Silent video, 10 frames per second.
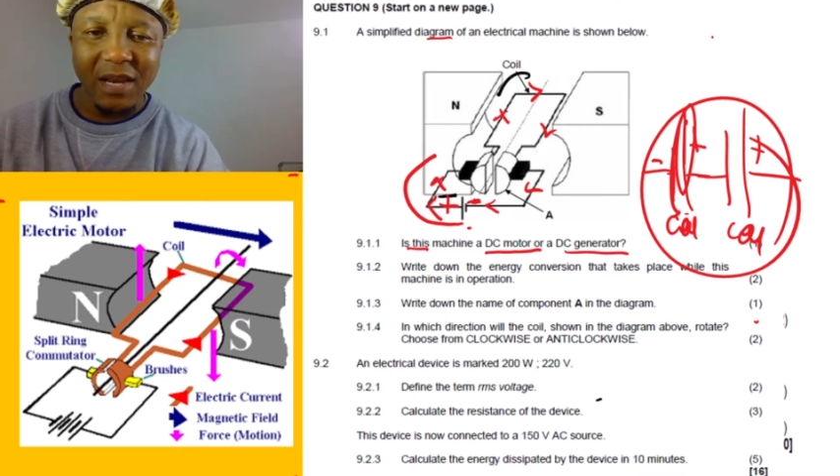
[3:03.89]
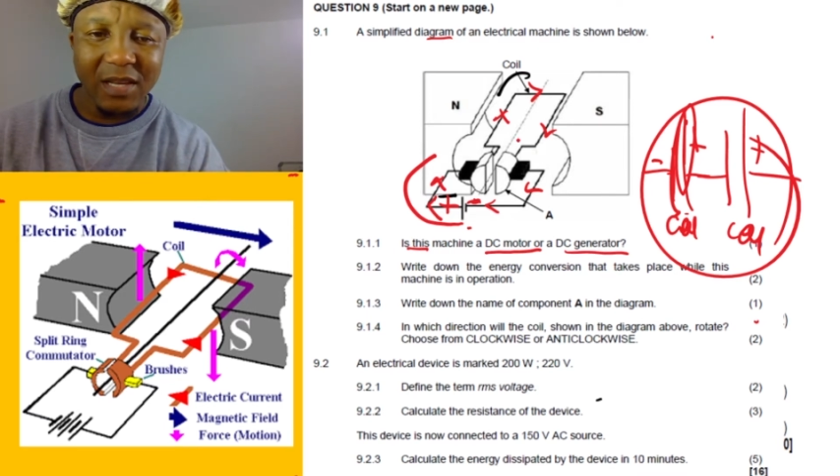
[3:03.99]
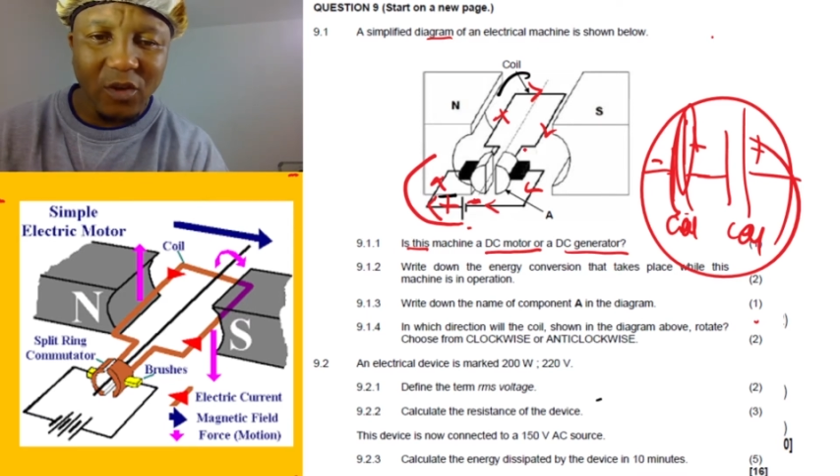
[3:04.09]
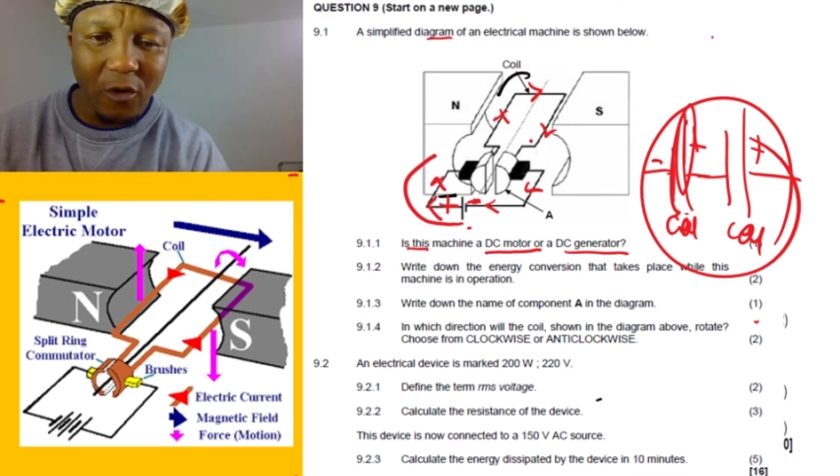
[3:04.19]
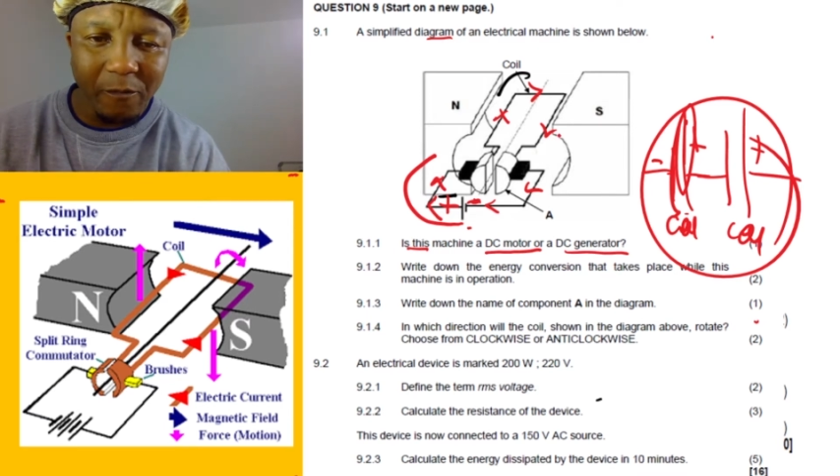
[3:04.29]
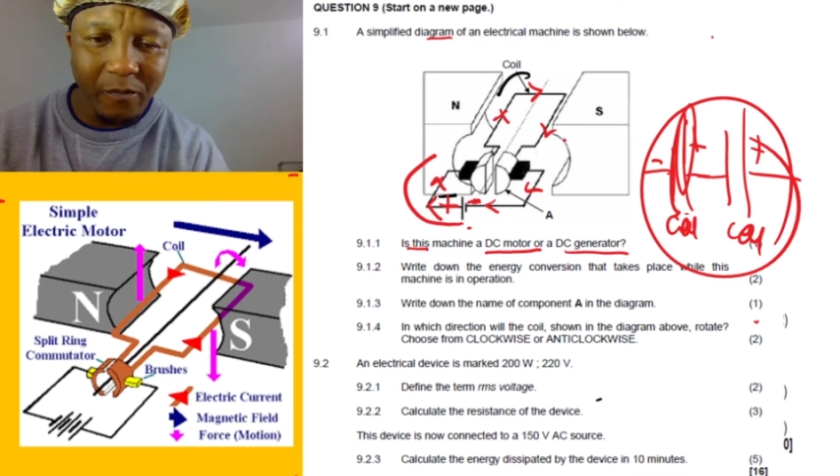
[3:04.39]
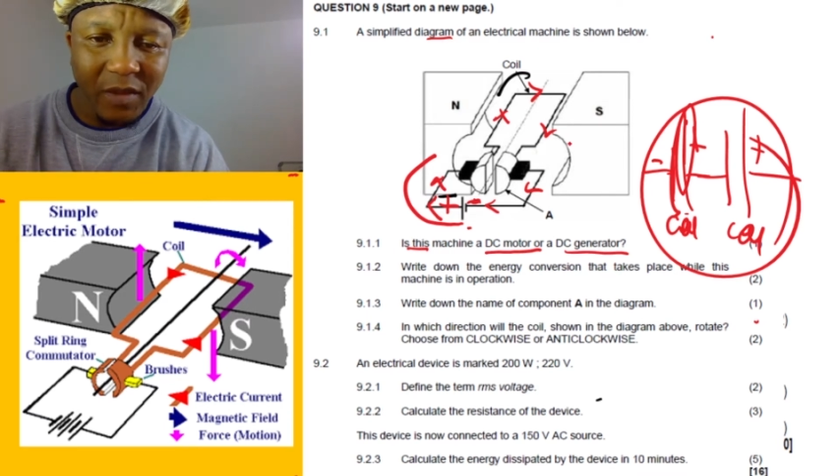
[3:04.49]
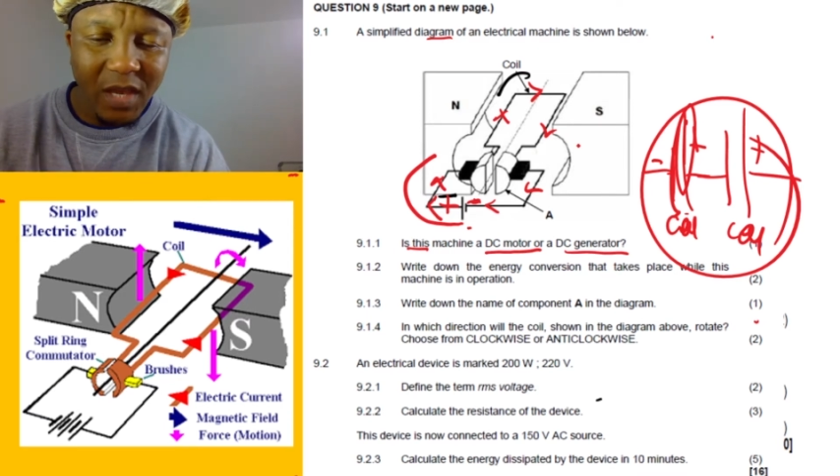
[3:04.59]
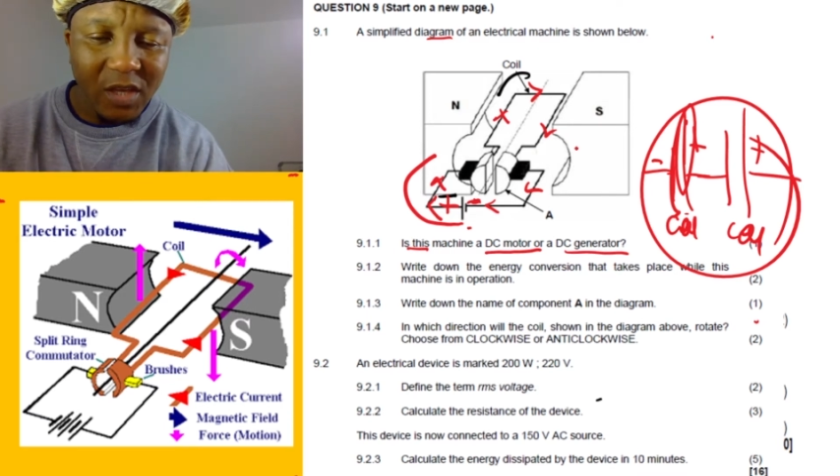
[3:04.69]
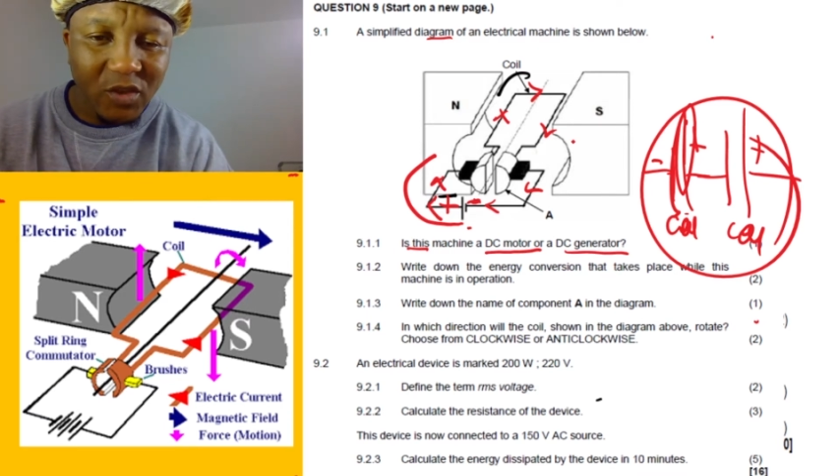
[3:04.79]
Let's go.
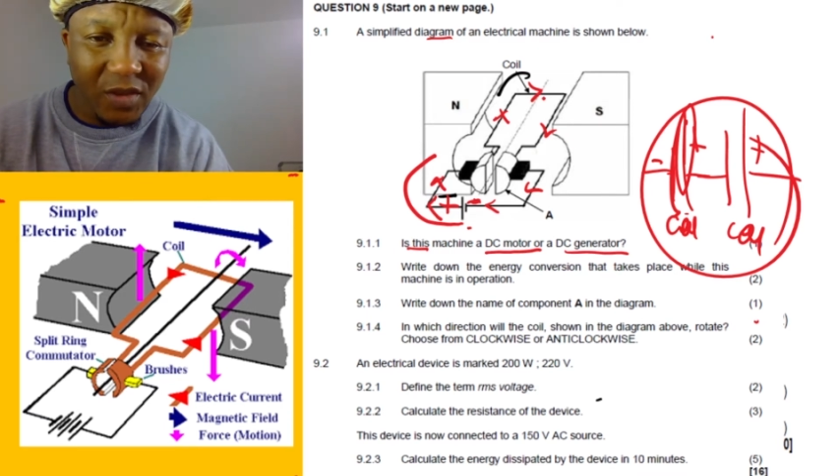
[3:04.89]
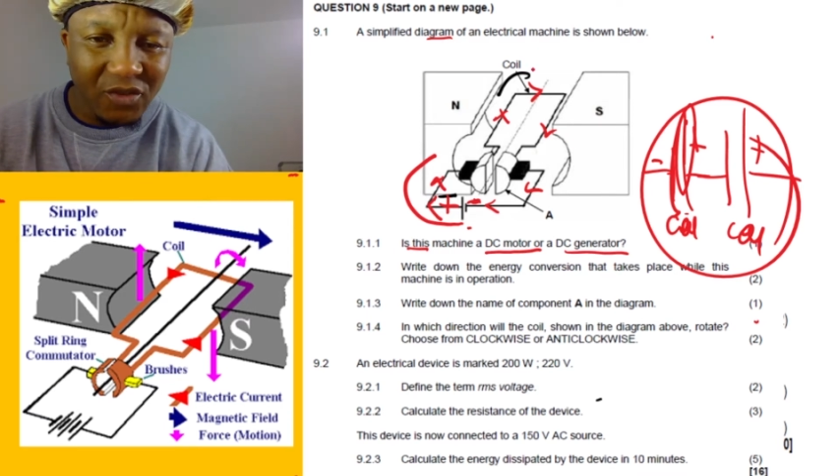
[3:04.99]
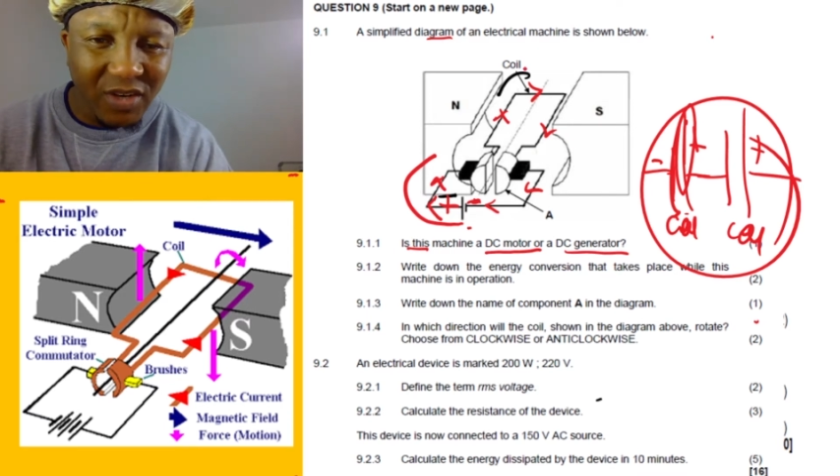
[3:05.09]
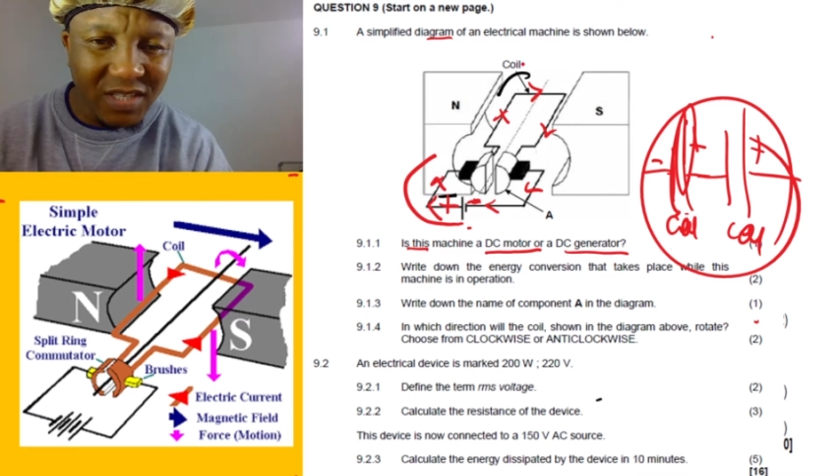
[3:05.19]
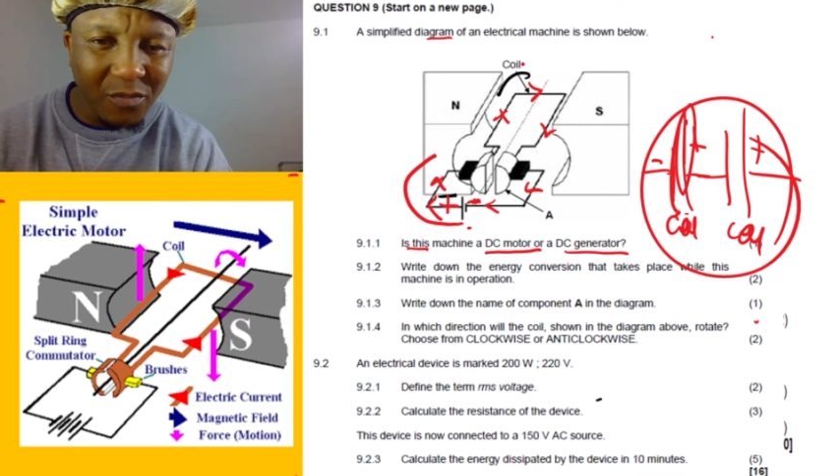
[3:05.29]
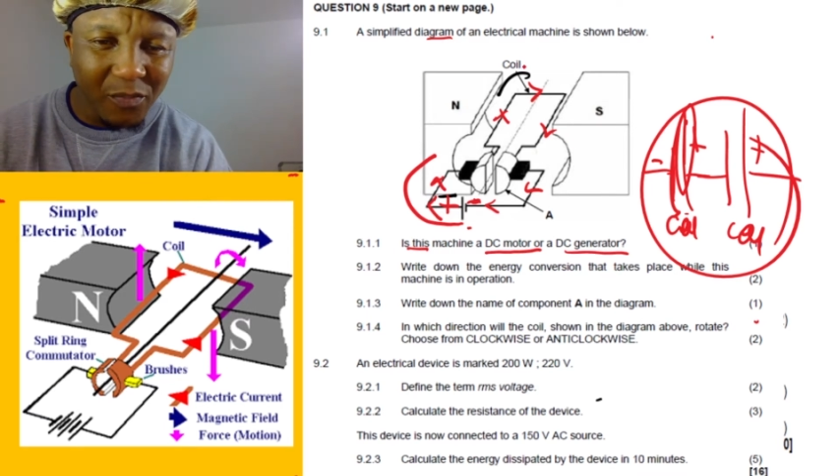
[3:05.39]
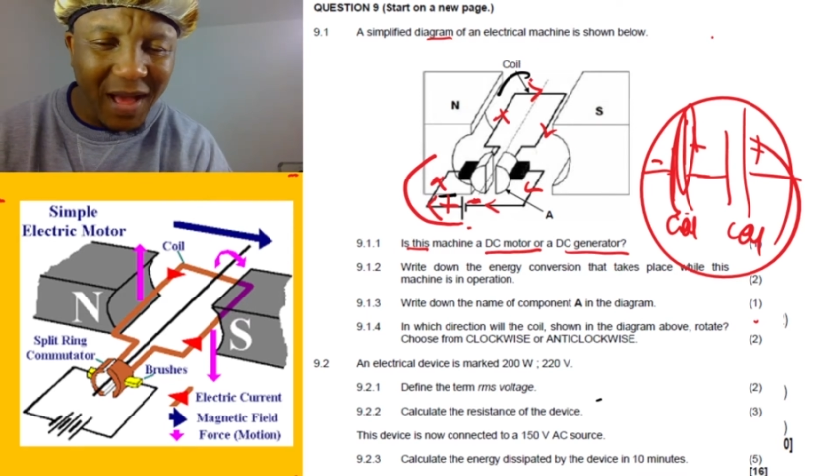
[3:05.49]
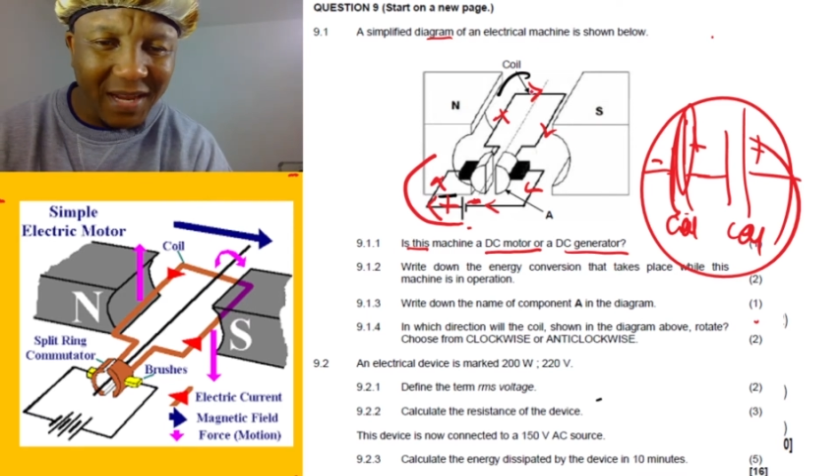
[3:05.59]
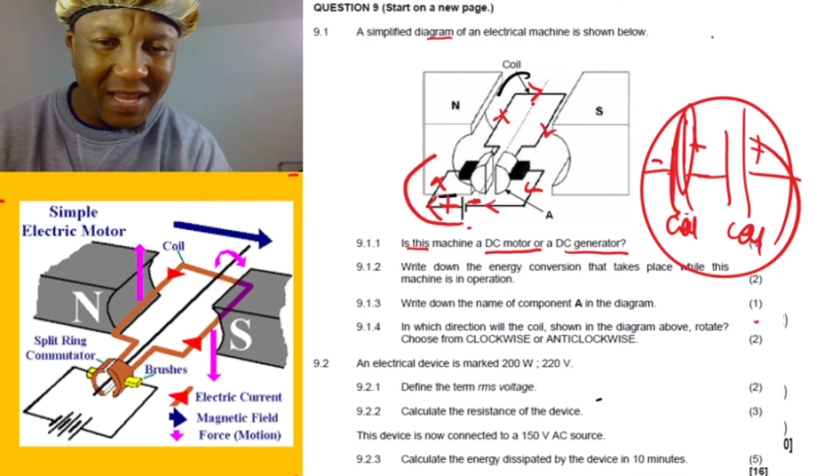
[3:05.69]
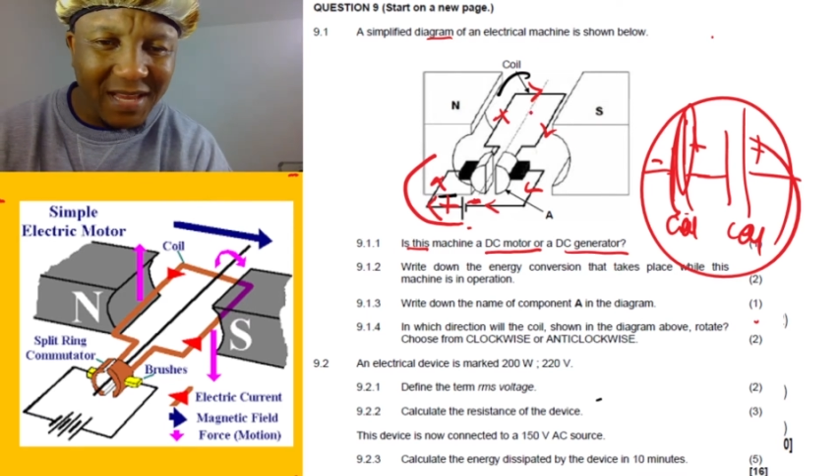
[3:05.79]
So the interesting
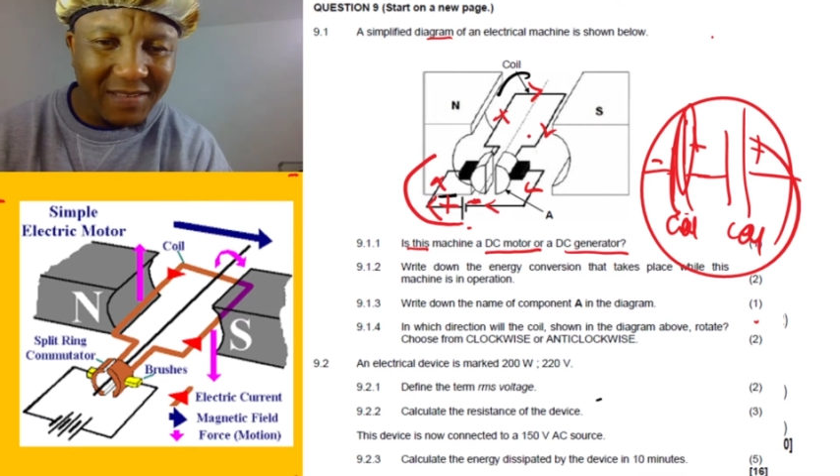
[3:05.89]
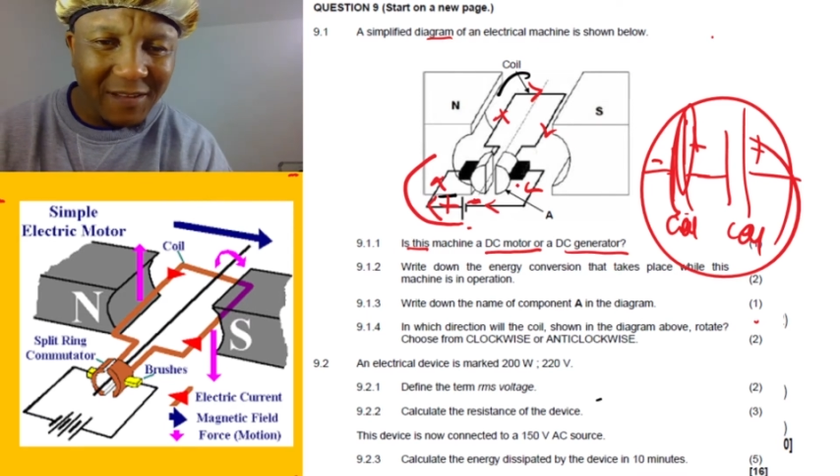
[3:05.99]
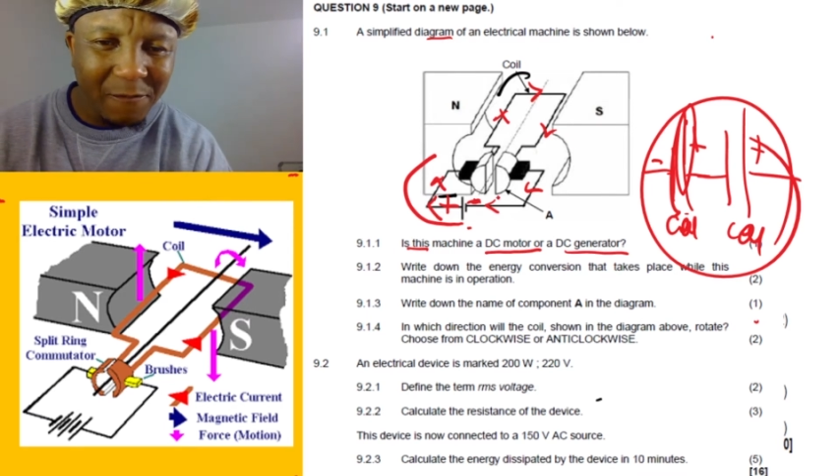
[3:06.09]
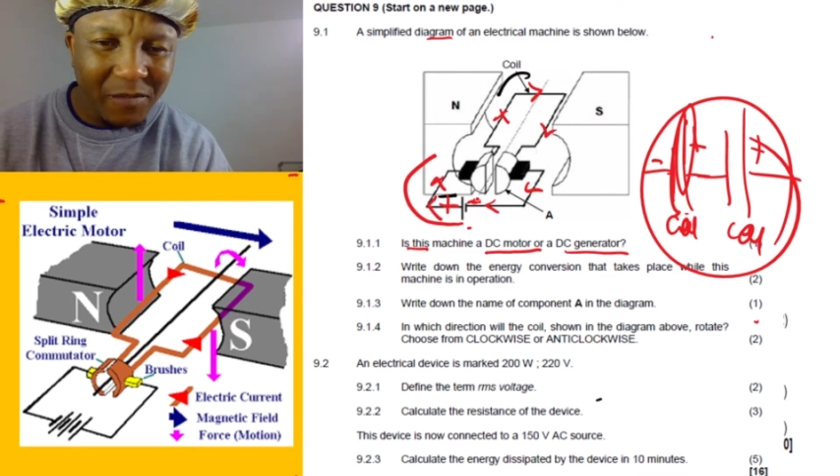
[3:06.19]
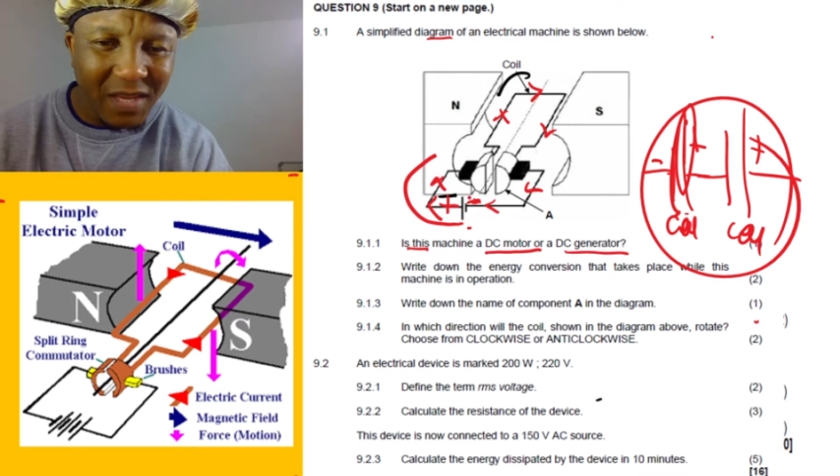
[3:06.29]
part is,